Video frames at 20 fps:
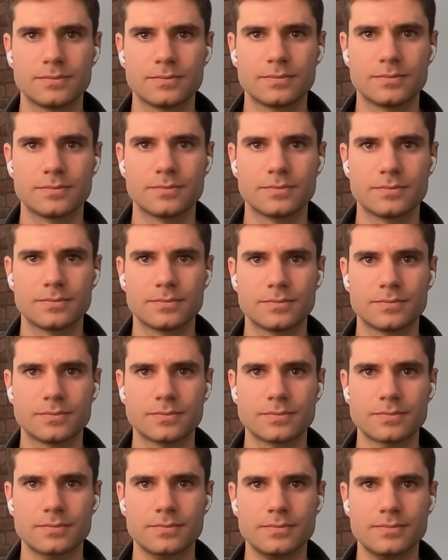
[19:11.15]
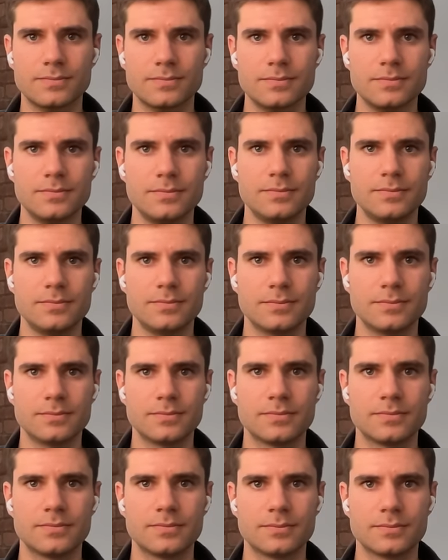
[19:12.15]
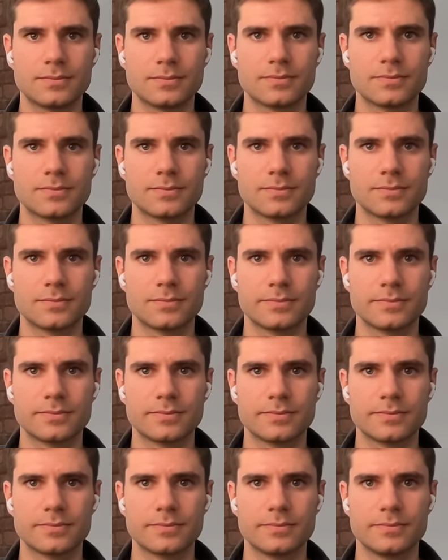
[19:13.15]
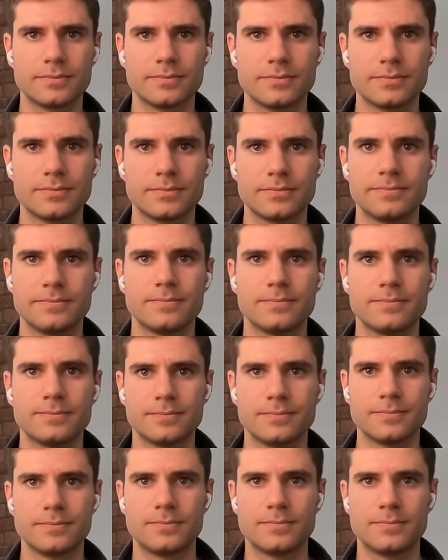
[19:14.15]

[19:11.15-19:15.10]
[no speech]